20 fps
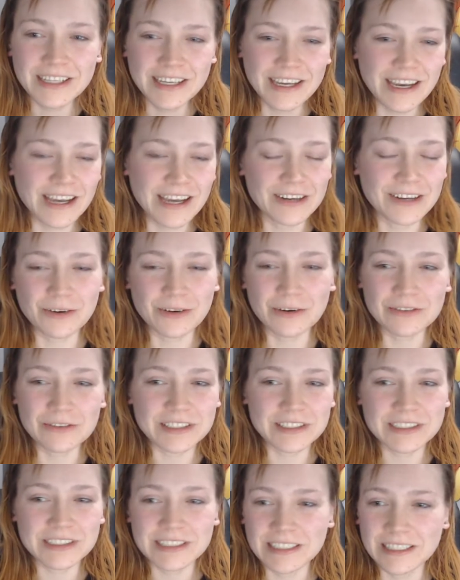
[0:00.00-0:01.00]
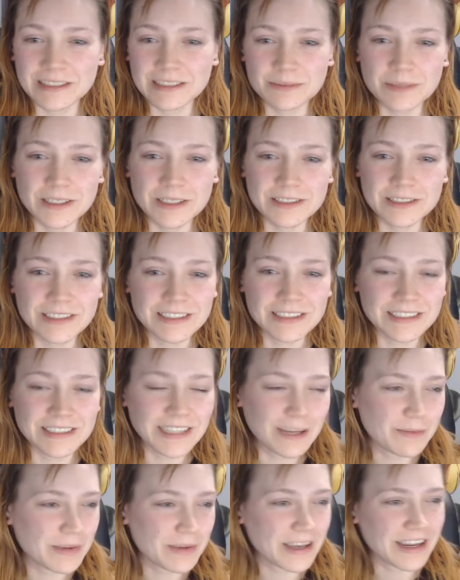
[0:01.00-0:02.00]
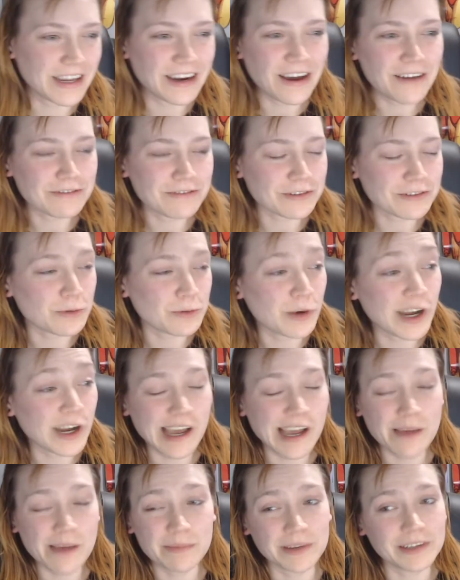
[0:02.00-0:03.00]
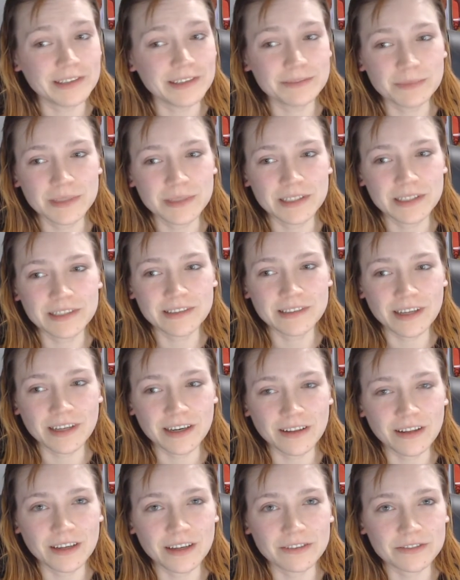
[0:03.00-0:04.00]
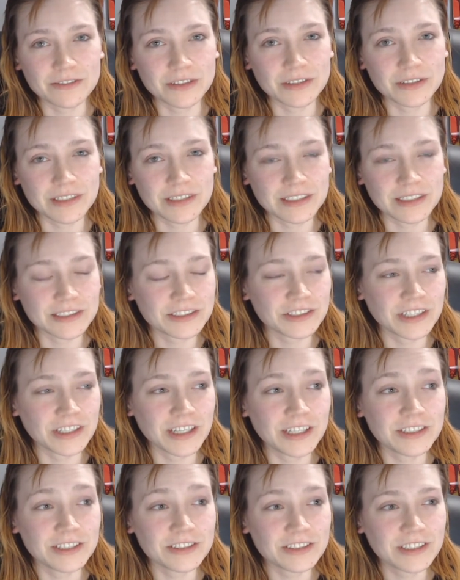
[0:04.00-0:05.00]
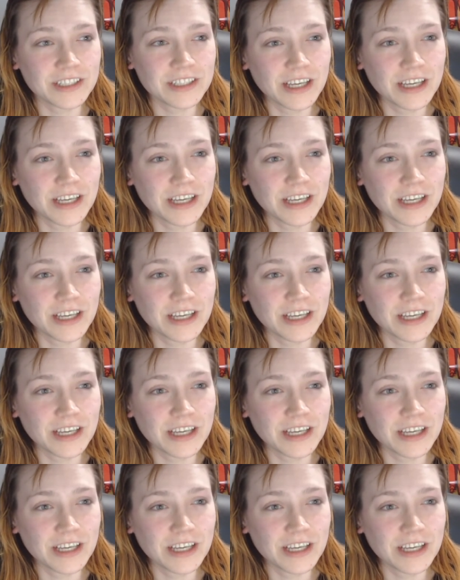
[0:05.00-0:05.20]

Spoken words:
I don't know if the city inspector got paid off or what happened, but not a lot of good things changed.